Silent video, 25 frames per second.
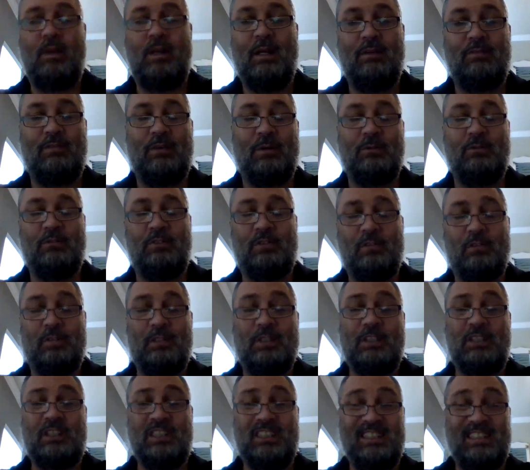if it was
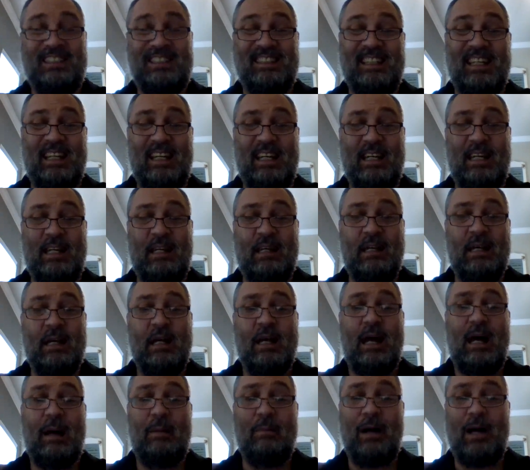Division C,
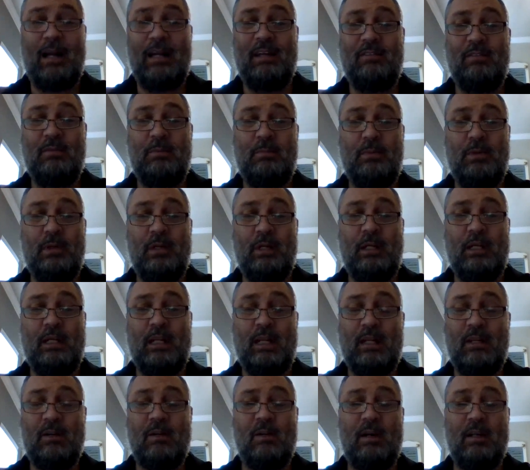I might even put in
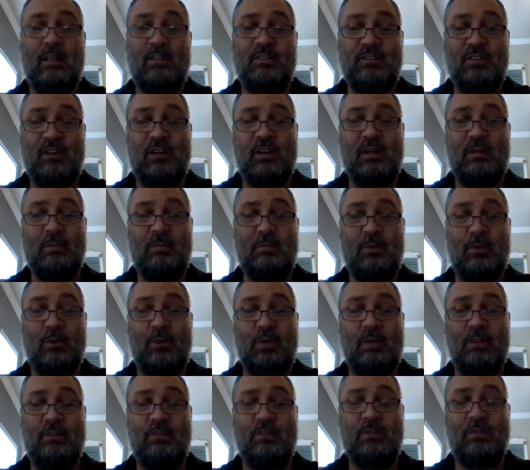integrated circuit
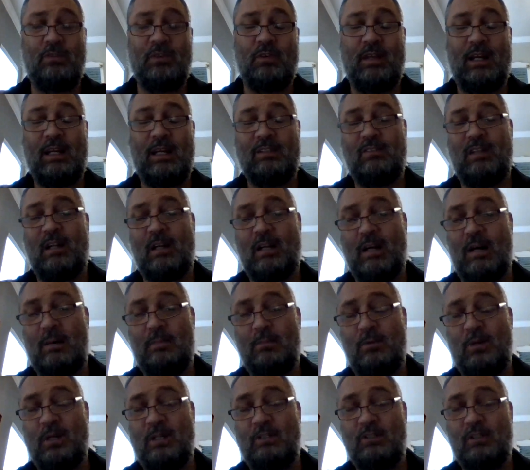boards for things like
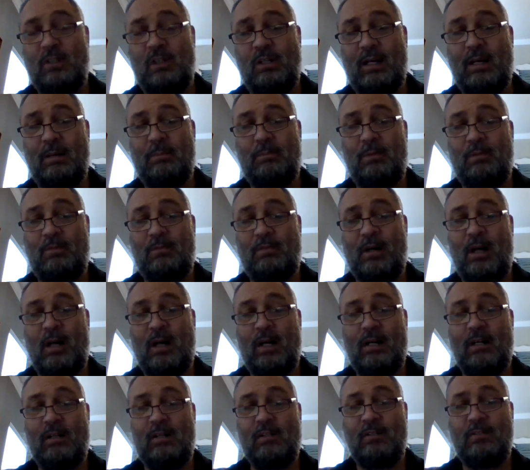operational
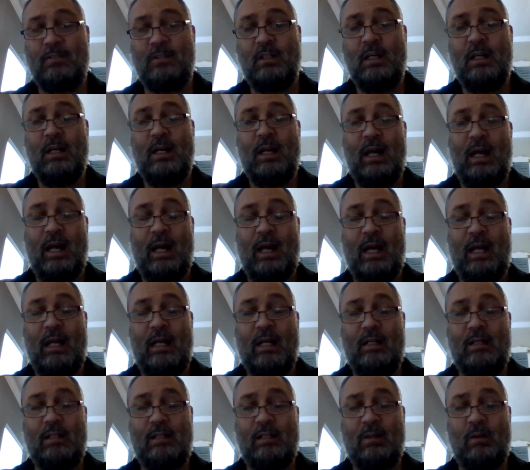amplifiers
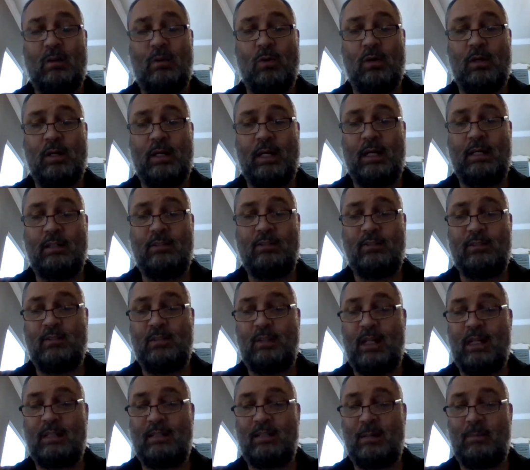and an OR gates
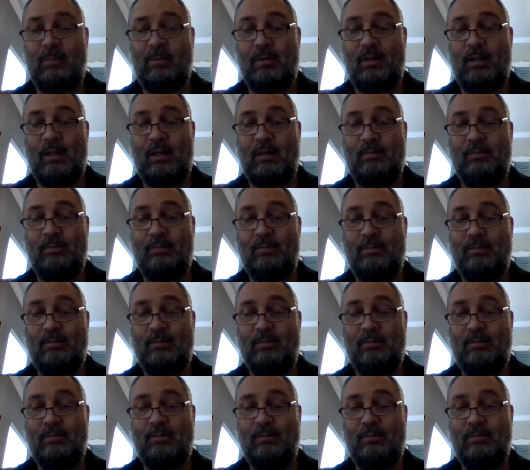and that type of thing.